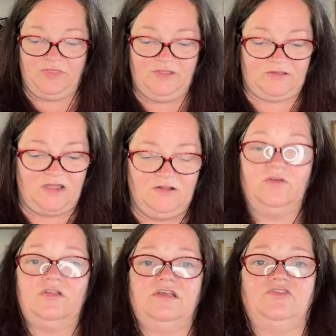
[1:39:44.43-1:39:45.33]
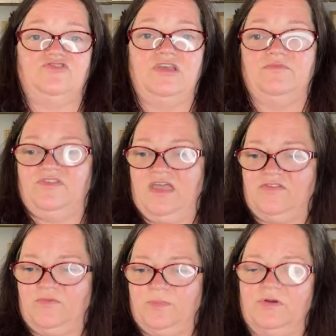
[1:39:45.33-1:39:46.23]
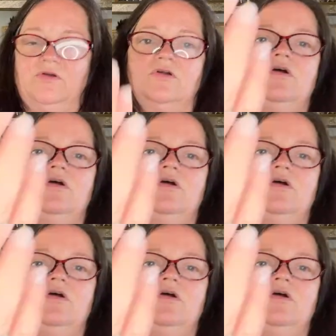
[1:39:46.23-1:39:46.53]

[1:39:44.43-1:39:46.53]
It kind of looked like a James Yesberger,